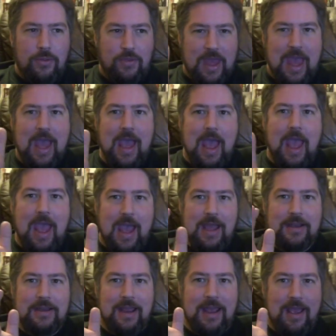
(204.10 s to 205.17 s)
that
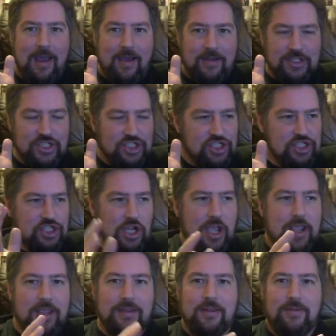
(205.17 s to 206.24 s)
had a
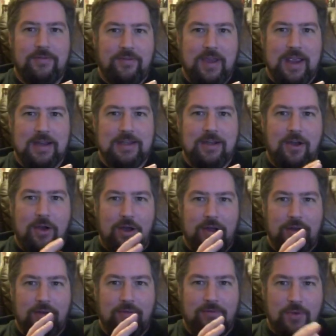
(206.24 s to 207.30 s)
giant effect
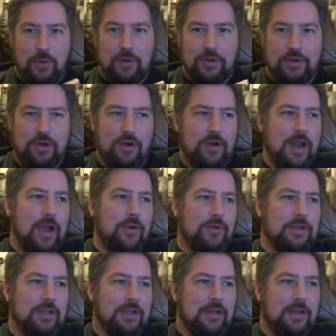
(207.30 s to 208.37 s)
on voter
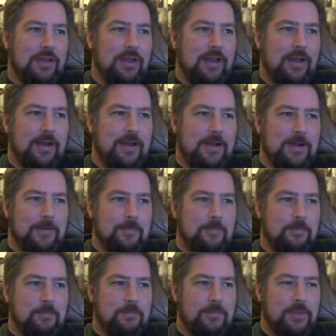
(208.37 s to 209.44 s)
turnout. Um,
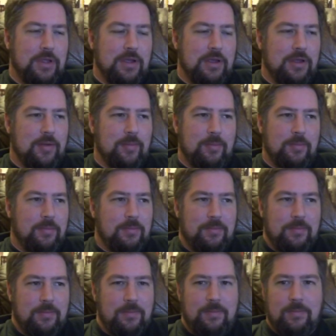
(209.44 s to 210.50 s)
the
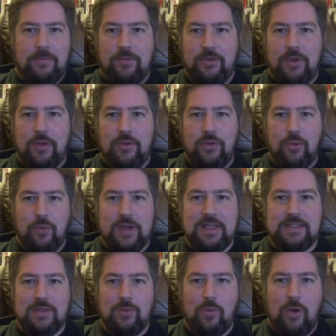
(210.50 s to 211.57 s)
the the
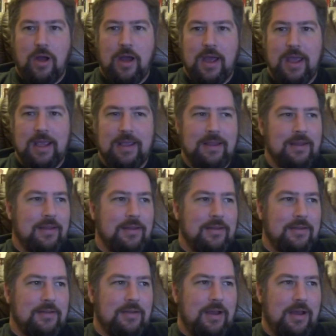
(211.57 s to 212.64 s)
reason why
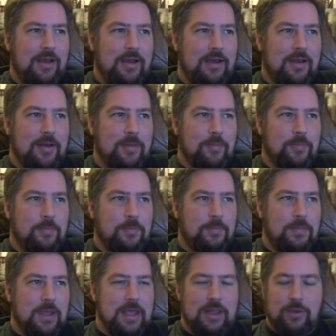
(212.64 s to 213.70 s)
uh,
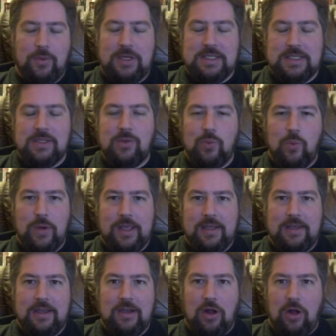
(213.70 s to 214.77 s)
Hillary didn't
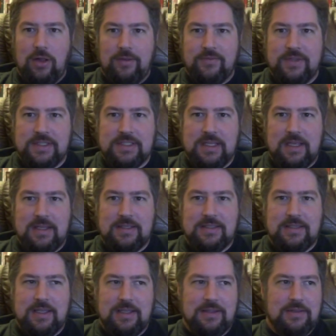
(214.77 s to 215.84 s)
win in all of the states
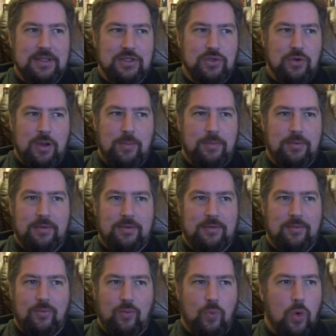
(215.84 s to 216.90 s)
that that Trump
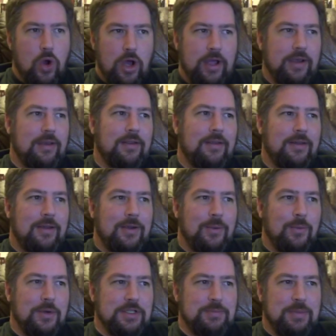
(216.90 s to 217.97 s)
won
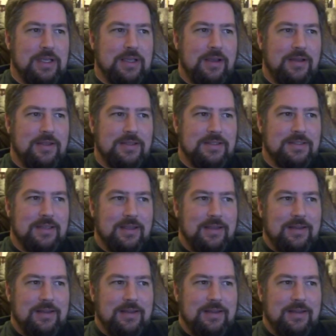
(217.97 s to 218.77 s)
was because